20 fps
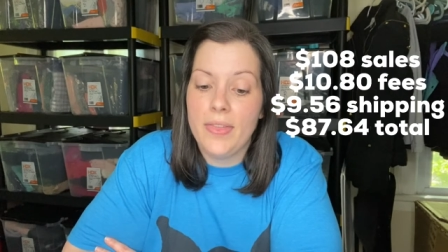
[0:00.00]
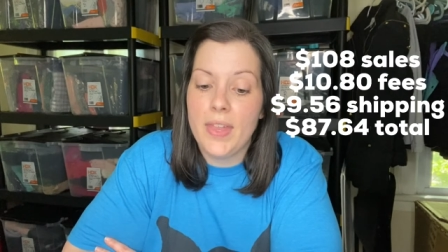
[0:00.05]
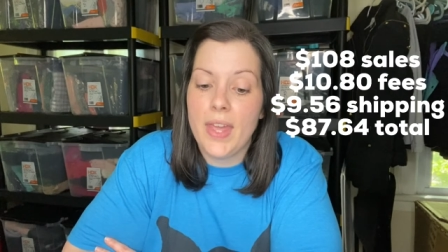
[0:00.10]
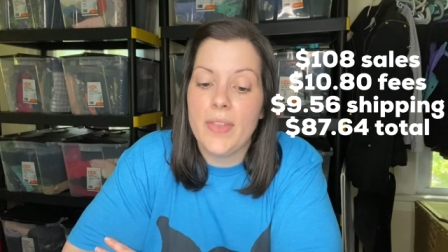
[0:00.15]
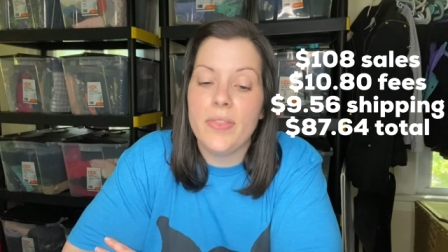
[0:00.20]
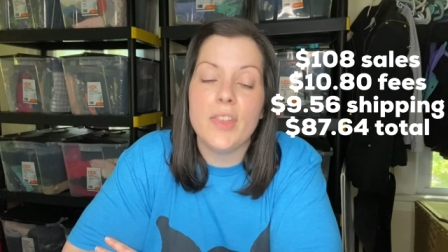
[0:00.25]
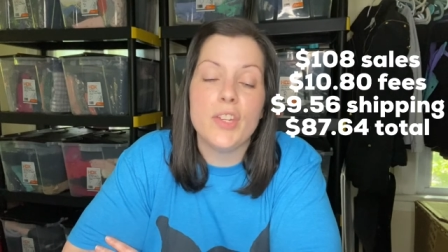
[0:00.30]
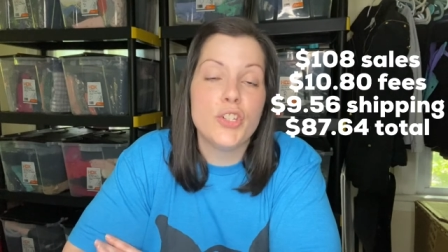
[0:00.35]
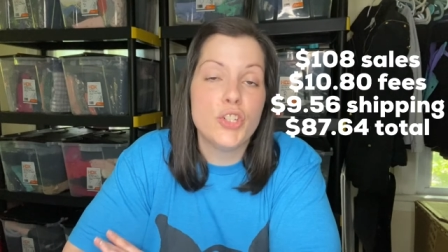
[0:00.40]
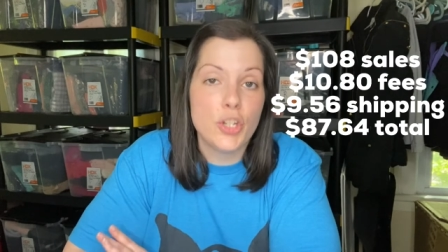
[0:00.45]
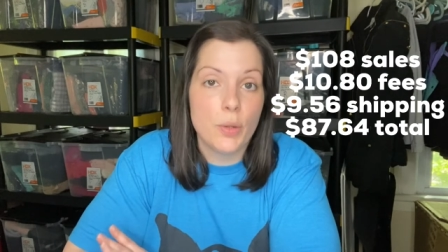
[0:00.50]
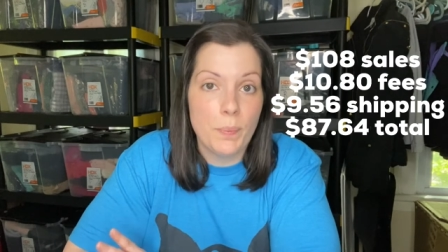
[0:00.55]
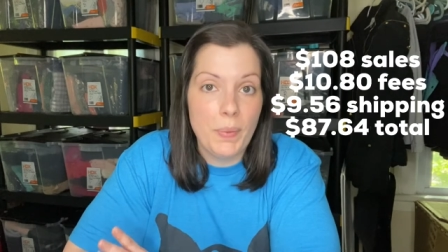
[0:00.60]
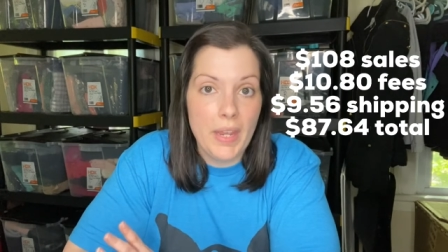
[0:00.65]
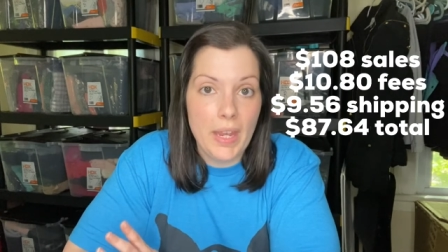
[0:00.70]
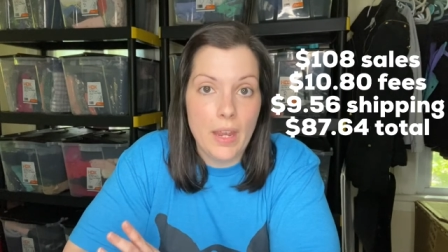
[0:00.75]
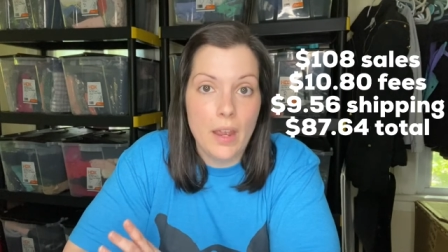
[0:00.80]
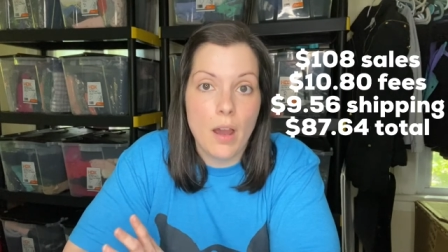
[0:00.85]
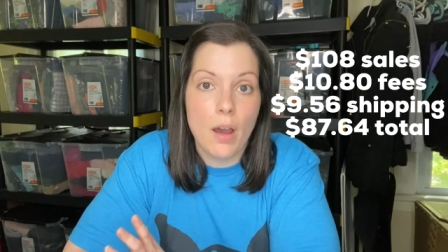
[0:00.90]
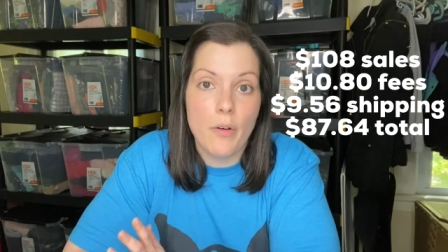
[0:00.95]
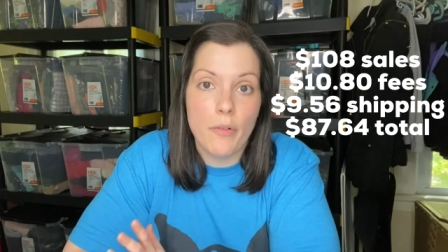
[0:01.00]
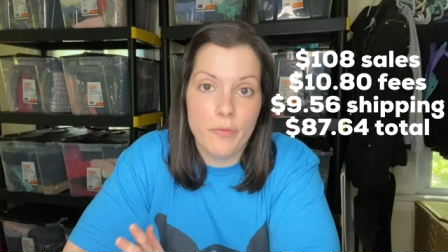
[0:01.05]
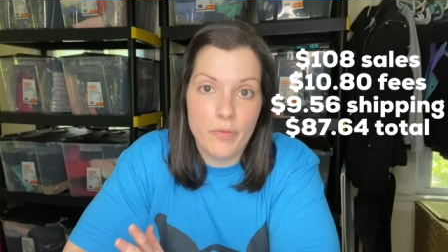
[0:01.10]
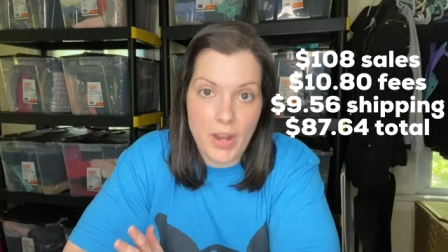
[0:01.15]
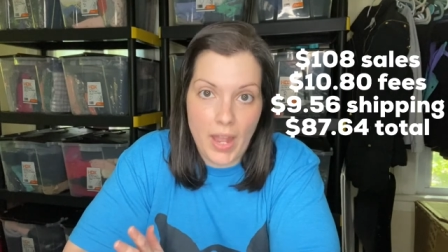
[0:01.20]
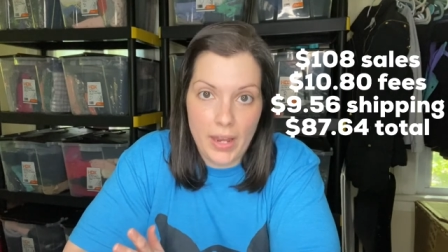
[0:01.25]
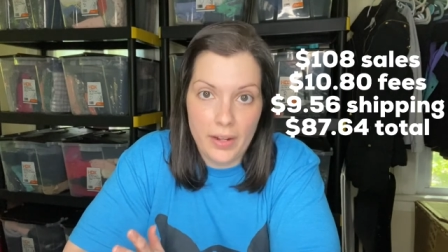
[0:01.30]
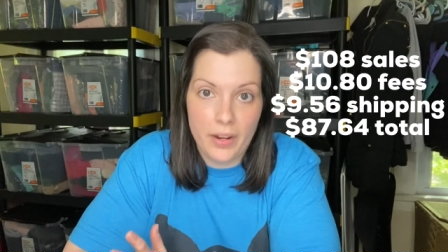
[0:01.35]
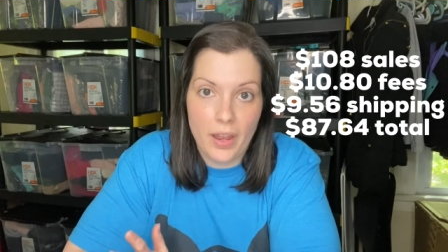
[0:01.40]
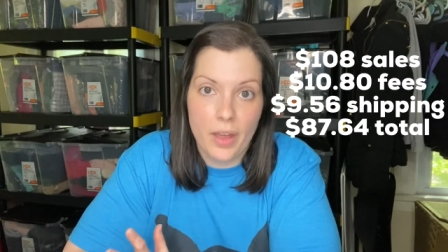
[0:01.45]
then the shipping of
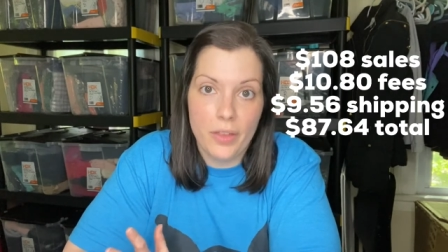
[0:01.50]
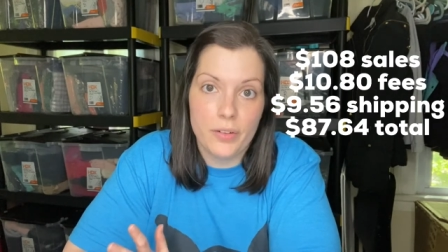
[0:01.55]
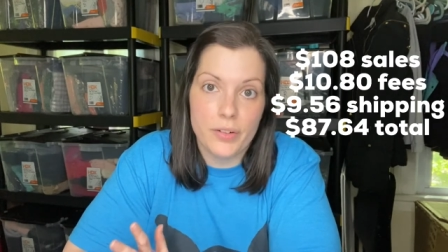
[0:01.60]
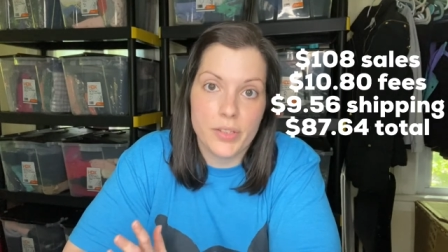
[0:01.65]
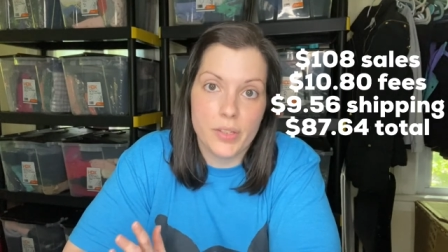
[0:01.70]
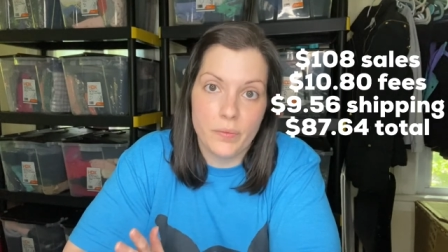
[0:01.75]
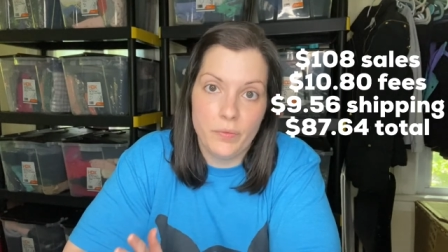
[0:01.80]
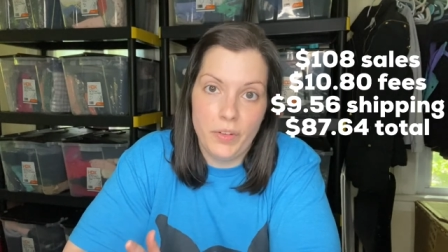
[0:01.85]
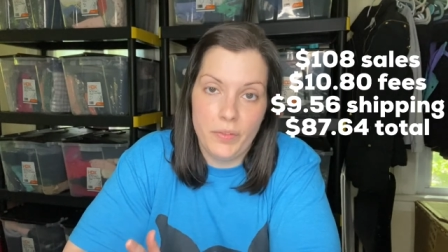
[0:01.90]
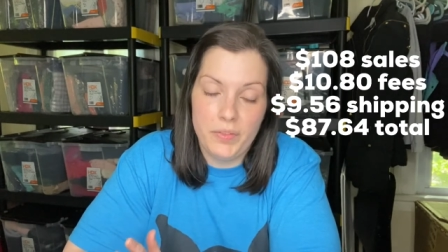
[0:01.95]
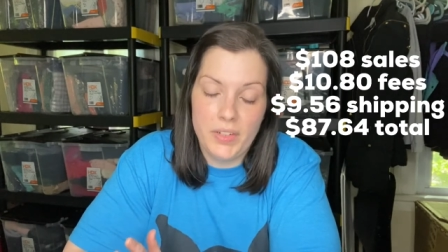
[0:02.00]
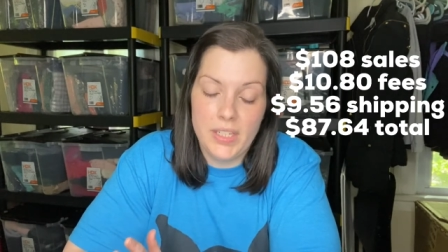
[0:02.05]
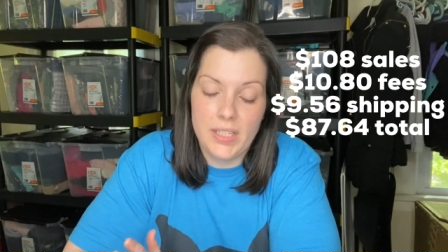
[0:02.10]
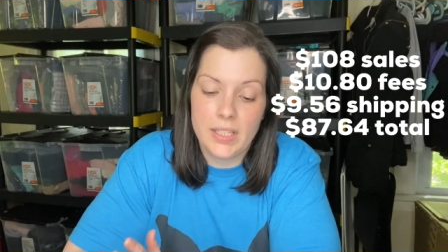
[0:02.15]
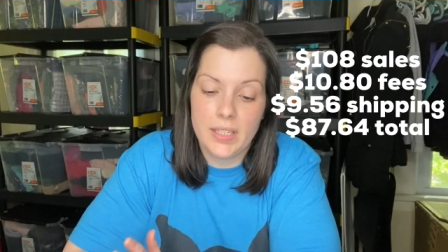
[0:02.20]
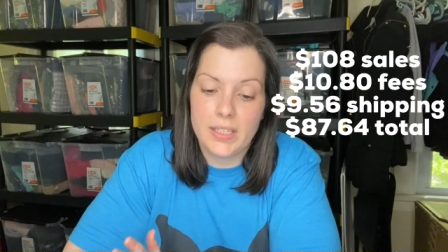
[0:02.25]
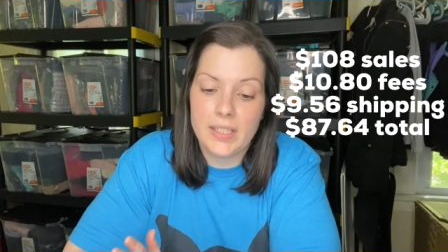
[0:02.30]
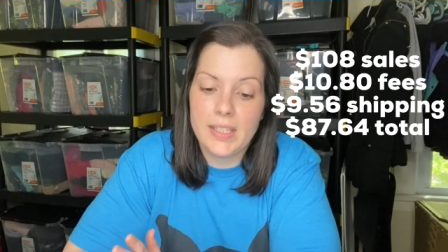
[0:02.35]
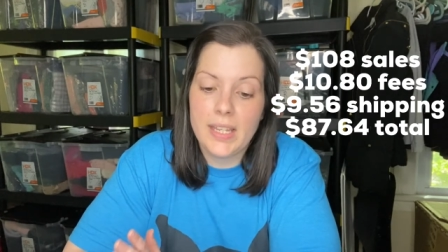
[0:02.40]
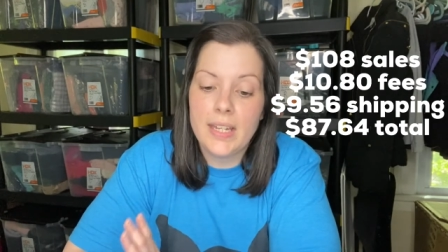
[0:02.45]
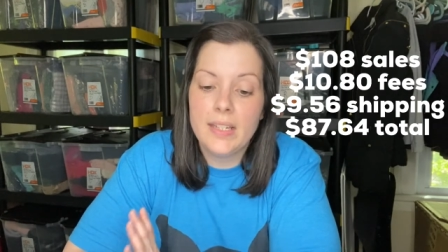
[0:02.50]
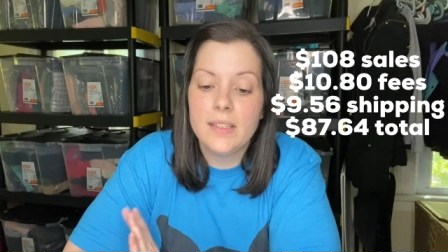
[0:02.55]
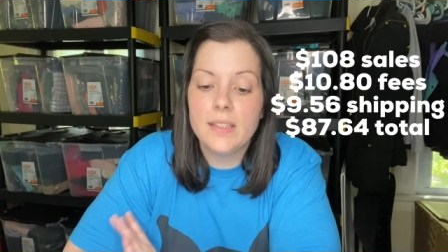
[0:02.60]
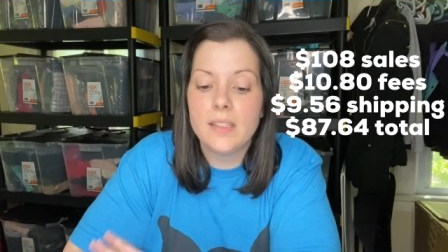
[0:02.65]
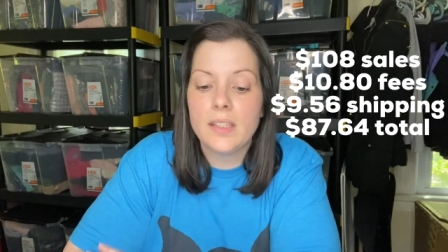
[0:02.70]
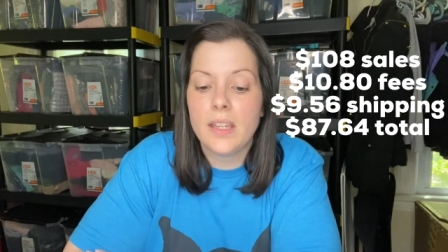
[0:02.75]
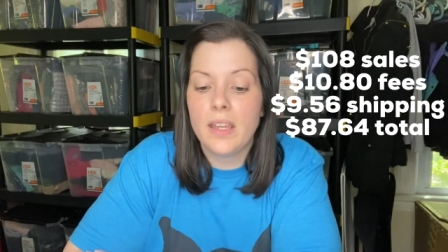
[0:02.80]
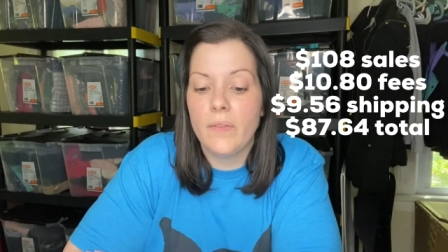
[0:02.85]
$9.56,